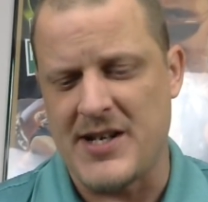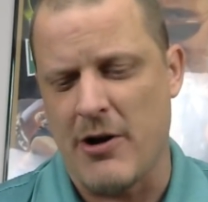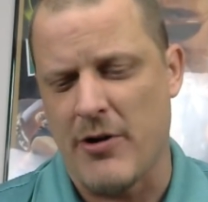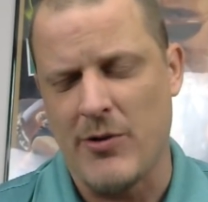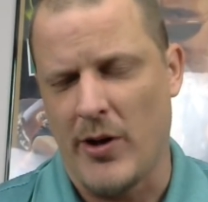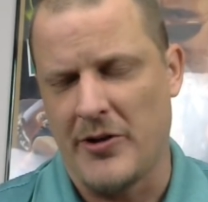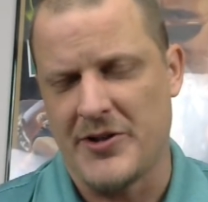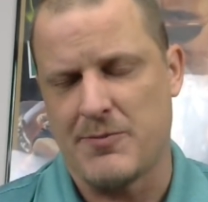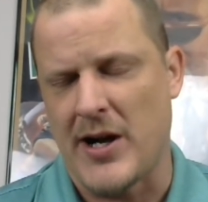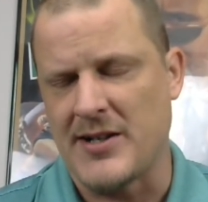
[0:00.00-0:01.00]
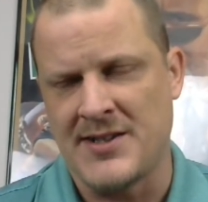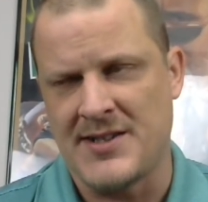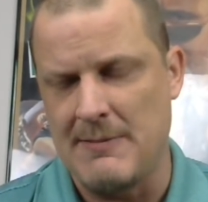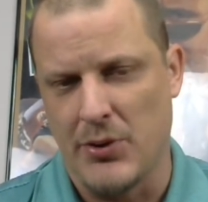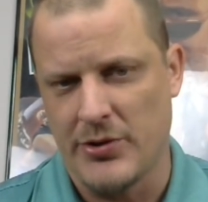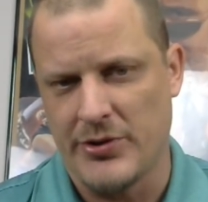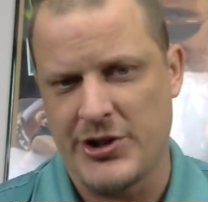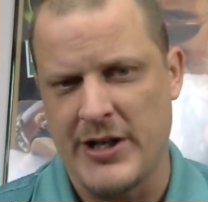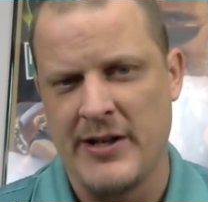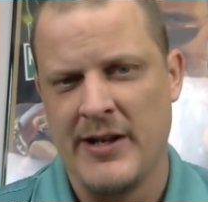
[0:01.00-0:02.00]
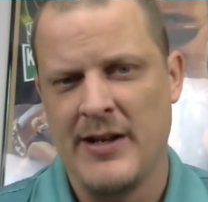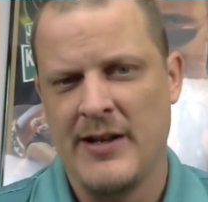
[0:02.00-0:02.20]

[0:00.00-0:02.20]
Terri Runnels pregnancy bullshit.